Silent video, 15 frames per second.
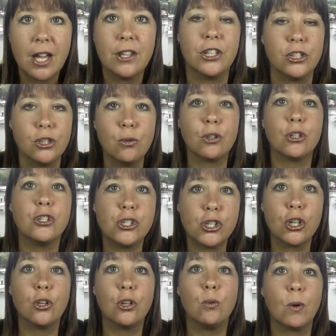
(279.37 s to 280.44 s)
that you can
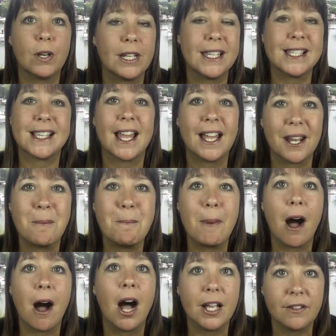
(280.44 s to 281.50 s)
do what it is they're going to
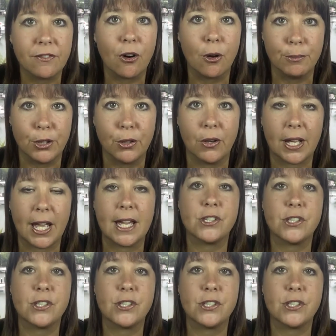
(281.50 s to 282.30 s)
buy from you, okay?